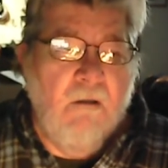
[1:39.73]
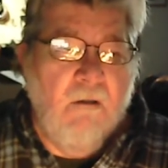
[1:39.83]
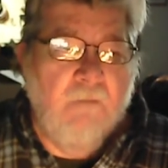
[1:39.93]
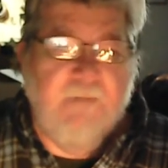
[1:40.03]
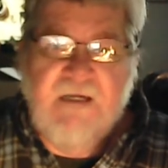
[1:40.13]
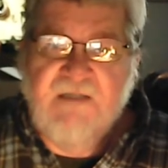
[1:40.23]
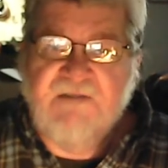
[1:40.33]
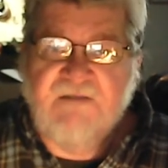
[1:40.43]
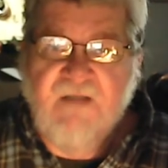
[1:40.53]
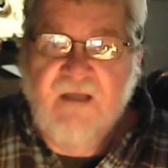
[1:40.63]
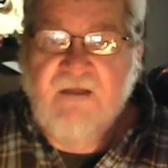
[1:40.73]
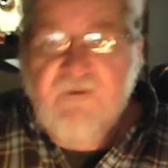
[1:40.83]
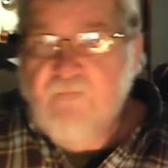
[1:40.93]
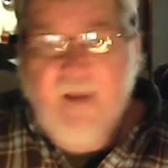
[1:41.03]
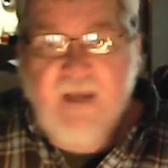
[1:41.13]
piece that you
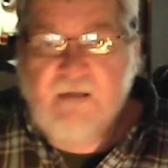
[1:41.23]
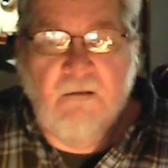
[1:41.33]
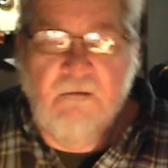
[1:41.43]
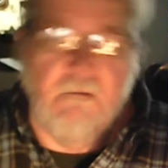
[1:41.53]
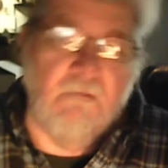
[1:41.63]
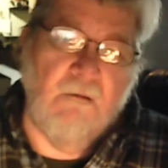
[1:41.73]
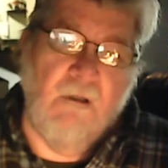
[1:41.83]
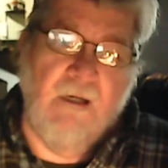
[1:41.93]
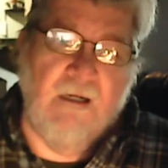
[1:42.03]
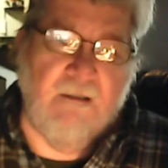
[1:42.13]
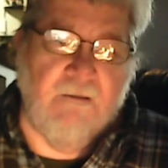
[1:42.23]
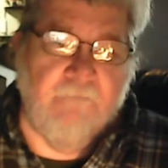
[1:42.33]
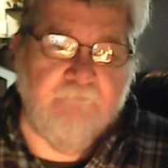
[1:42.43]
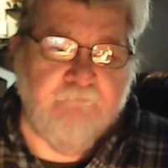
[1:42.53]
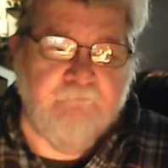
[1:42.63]
make. And
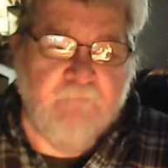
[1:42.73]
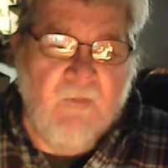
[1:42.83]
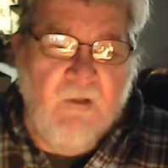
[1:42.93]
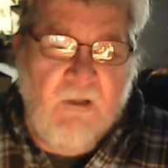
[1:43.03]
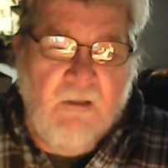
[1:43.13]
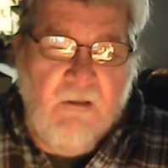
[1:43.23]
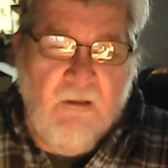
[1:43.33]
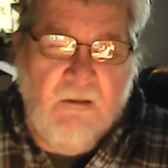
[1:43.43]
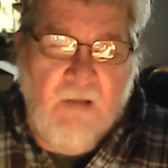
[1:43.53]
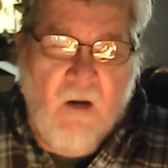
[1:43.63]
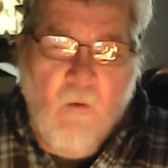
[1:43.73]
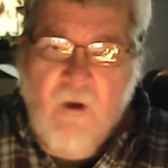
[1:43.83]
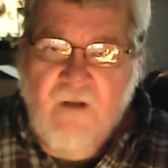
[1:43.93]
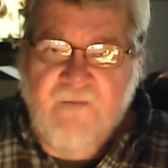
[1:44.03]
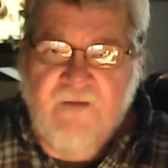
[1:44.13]
now, one
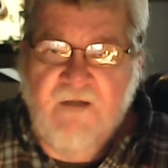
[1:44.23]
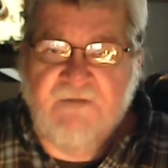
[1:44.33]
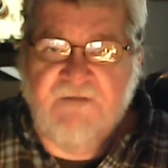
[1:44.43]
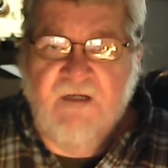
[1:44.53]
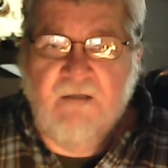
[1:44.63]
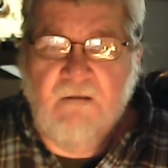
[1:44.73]
of the things that